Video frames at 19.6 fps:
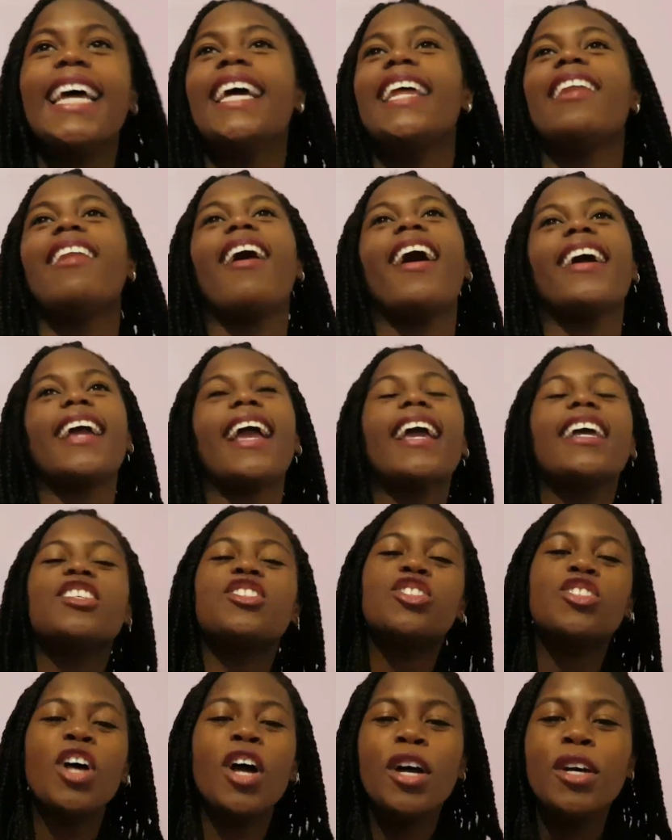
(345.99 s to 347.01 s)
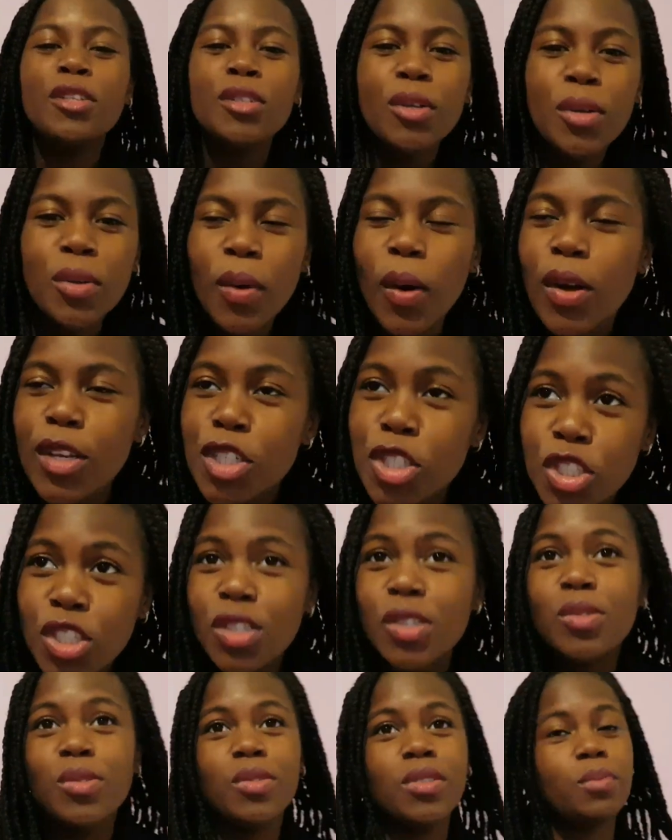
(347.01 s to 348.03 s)
Like external
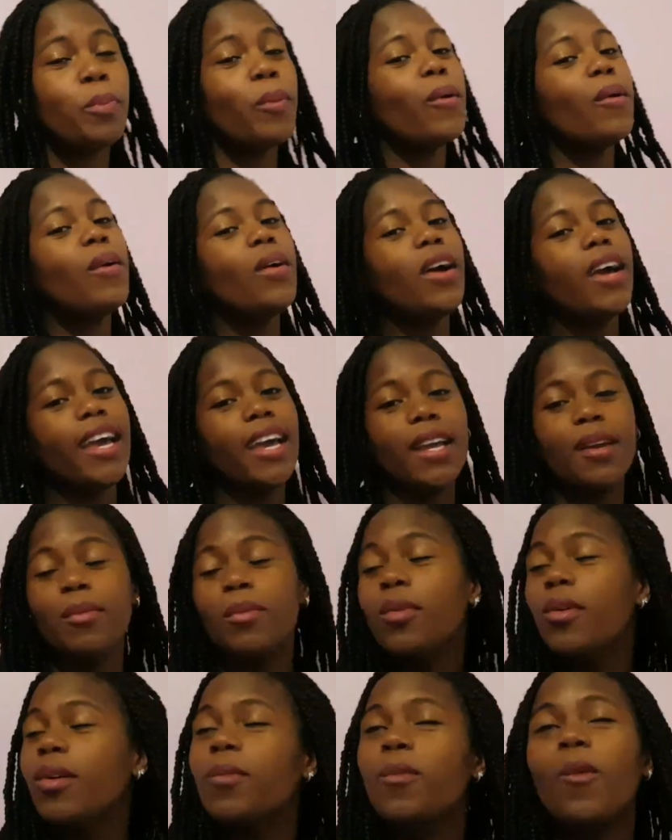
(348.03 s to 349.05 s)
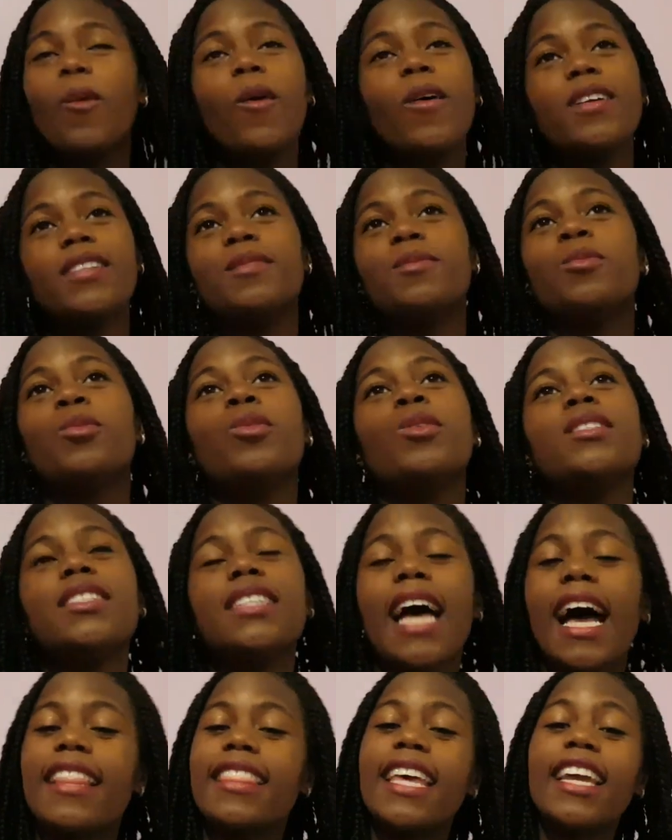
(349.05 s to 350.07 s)
shoots, boy, what
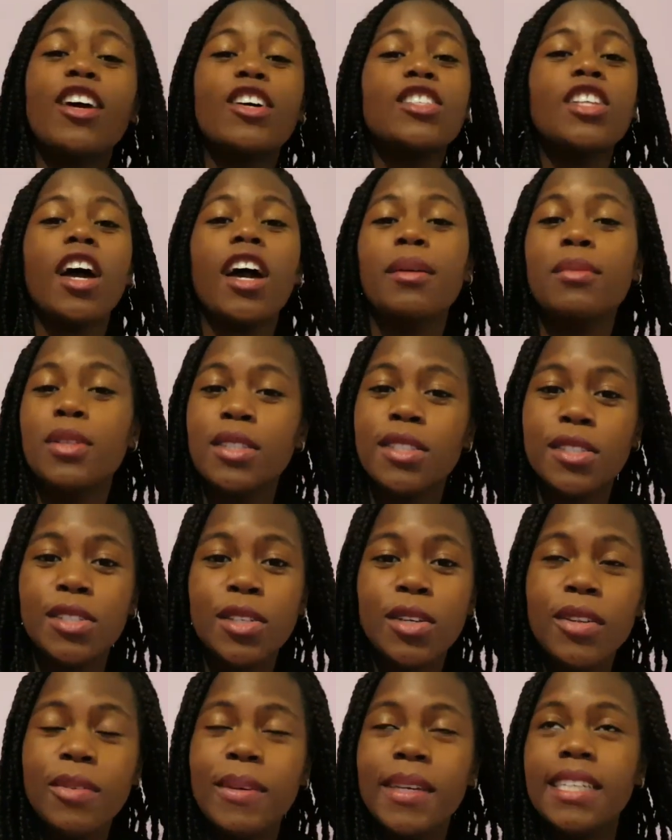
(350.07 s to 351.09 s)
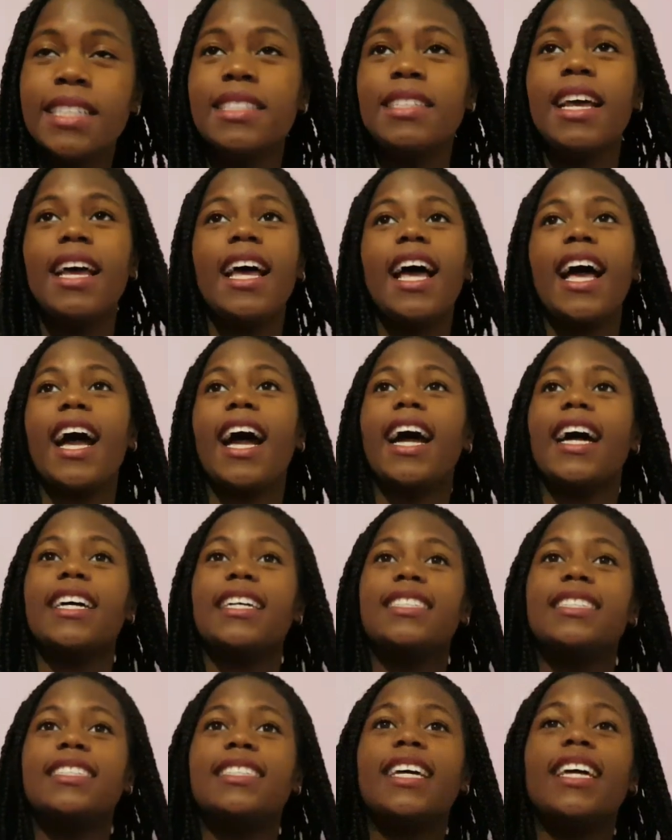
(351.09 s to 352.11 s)
they are time consuming,
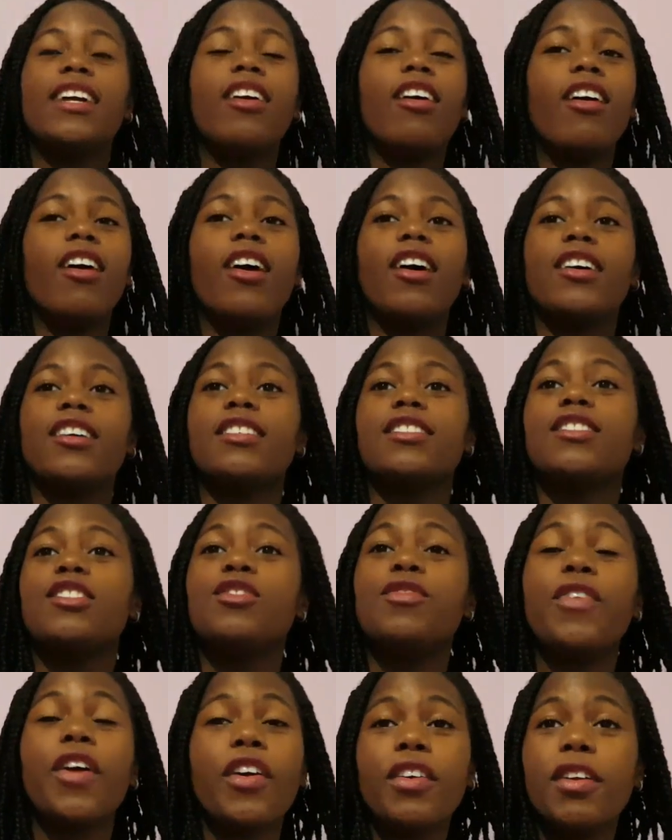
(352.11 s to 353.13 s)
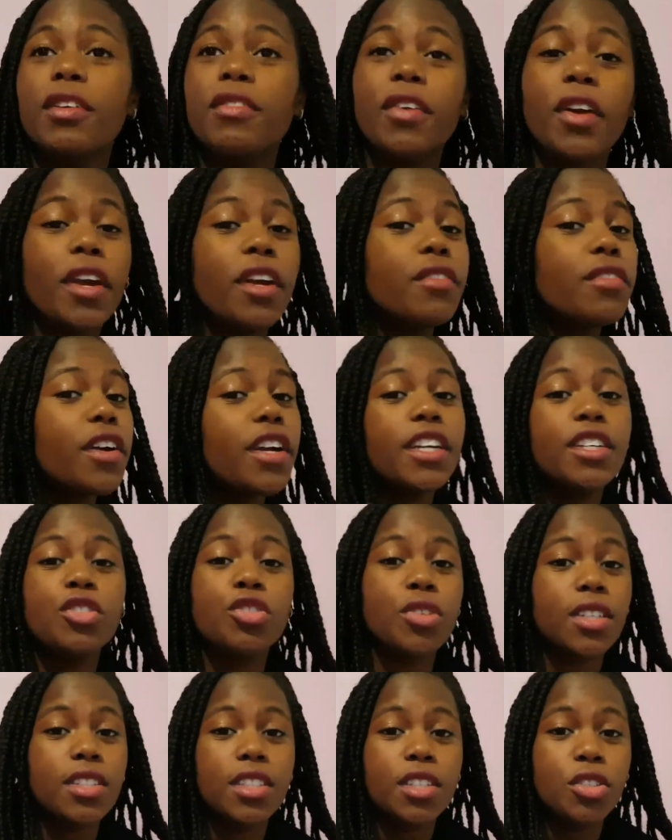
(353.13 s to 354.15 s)
and they are very
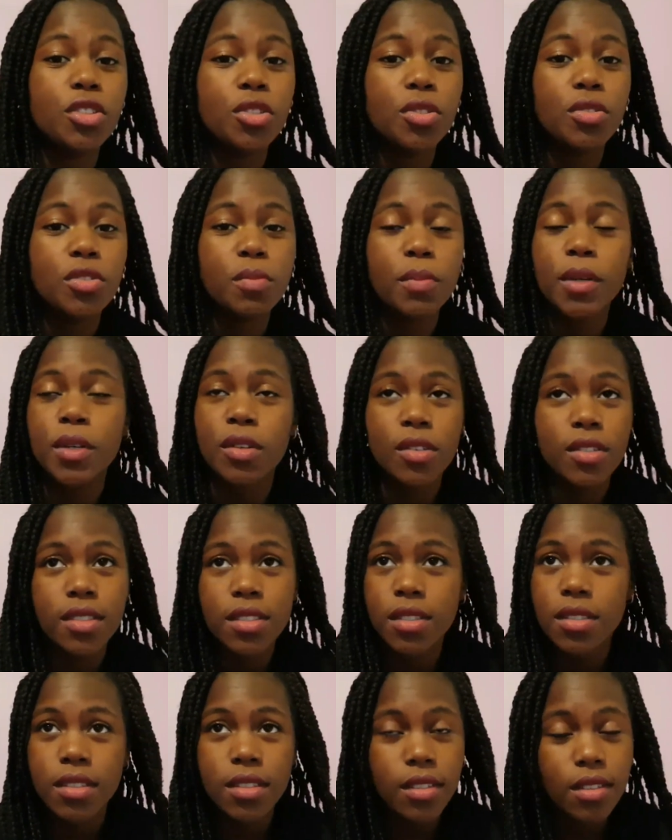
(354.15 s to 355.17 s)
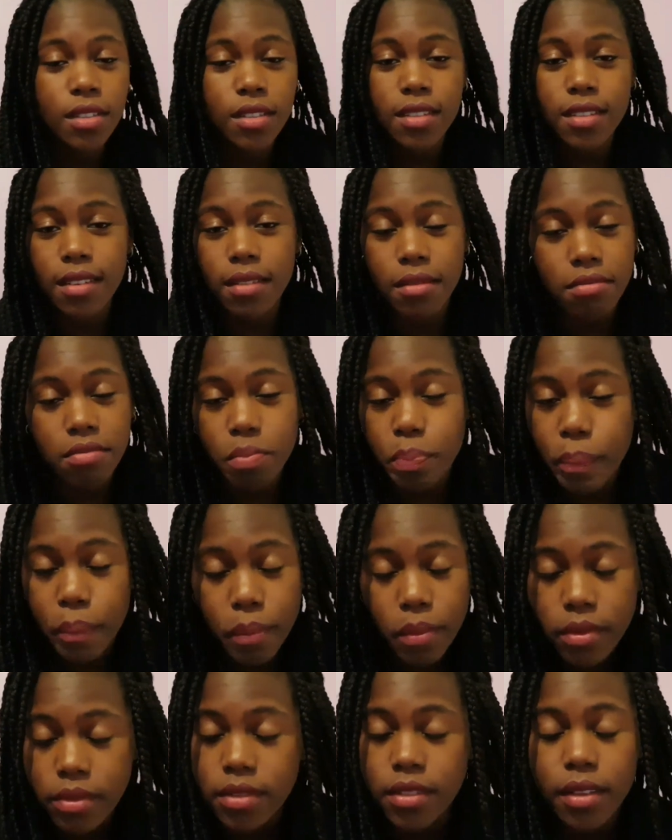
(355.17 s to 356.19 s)
interesting shoots because
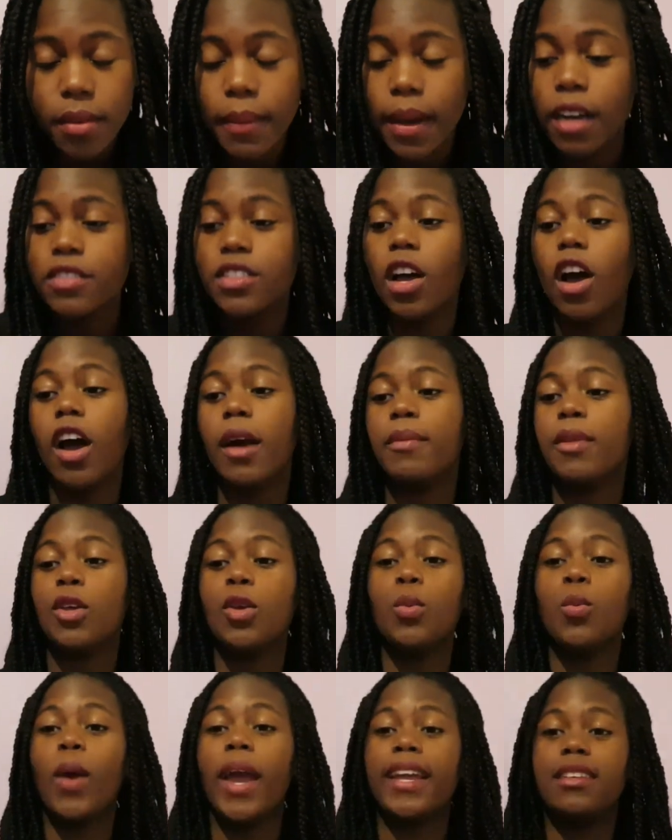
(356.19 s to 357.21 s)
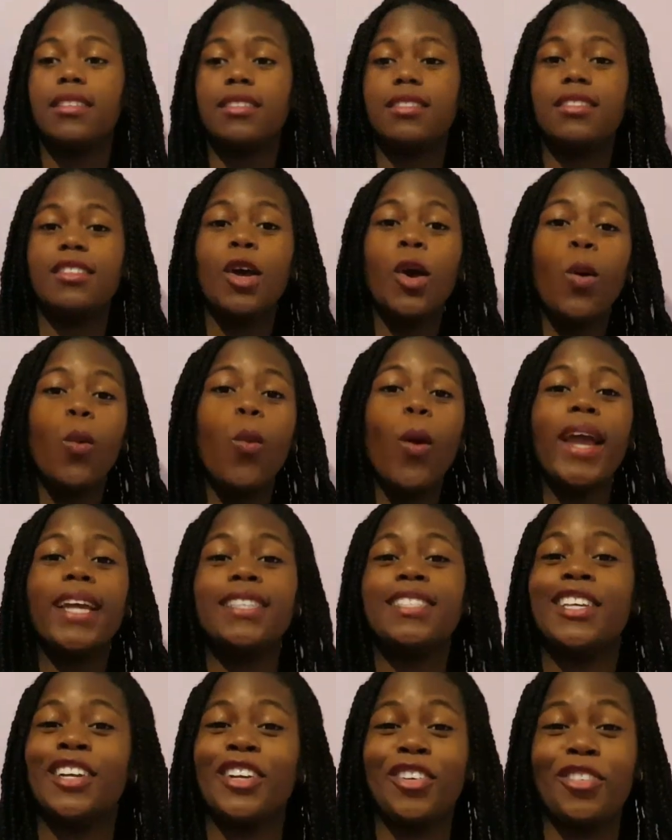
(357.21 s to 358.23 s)
the amount of time that you waste
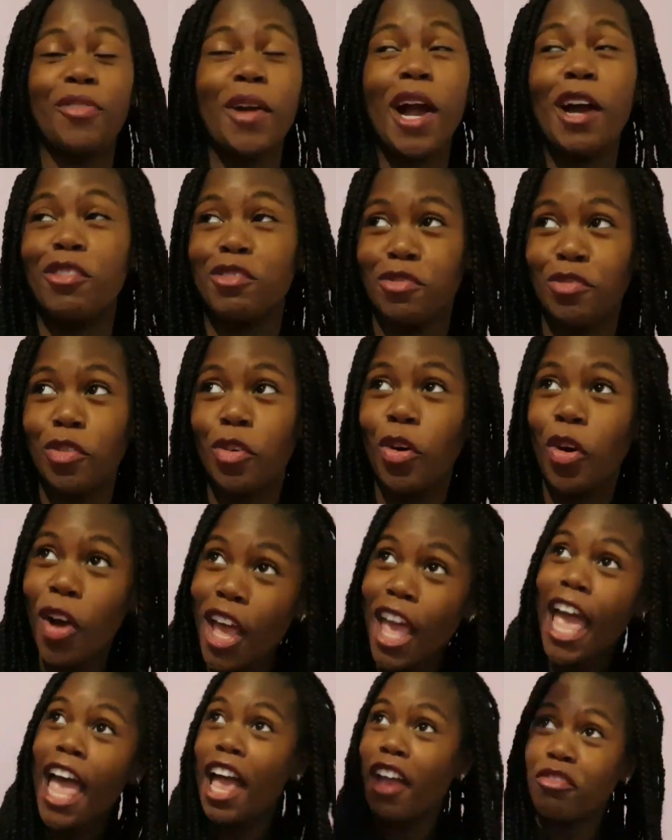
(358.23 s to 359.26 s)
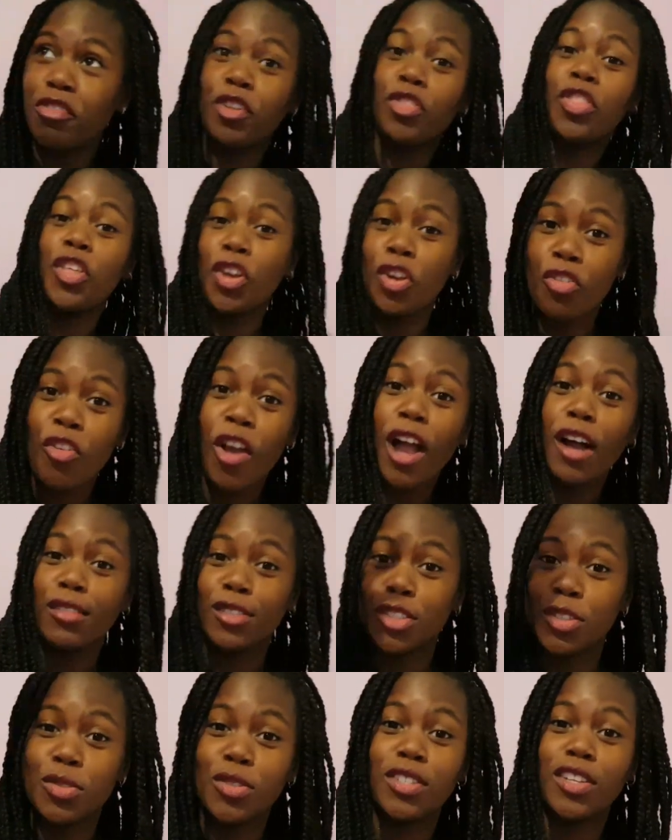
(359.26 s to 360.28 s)
waiting around for everything around
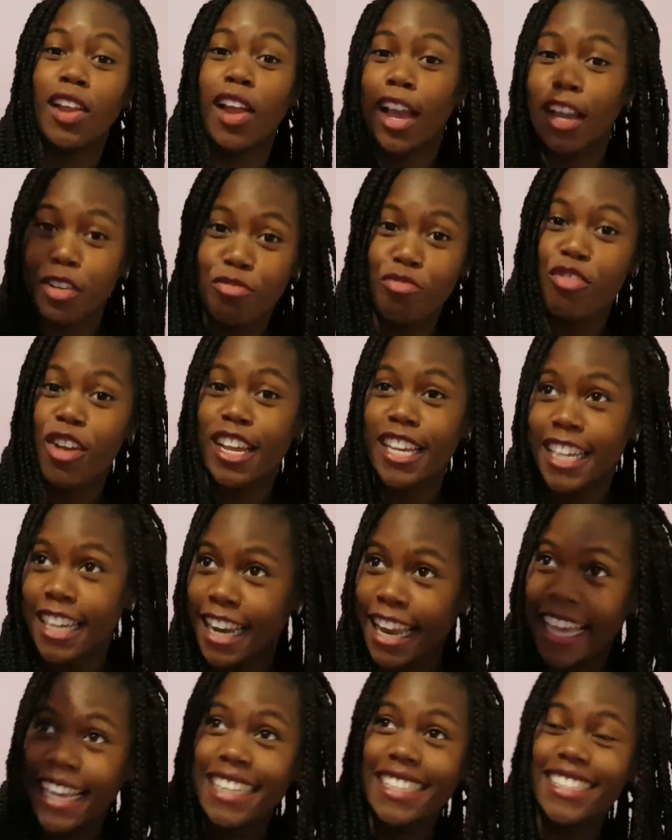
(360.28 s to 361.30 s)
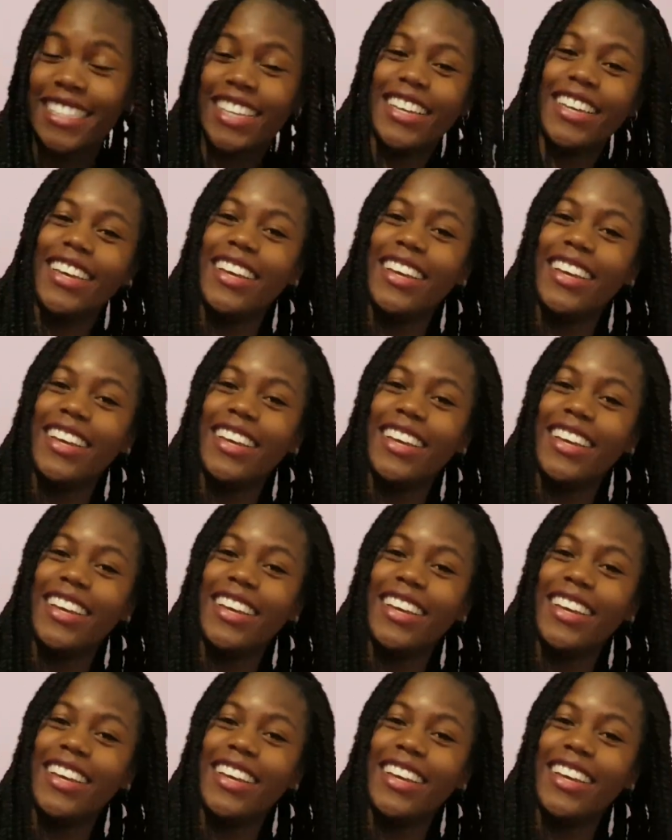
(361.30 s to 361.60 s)
you to like regulate.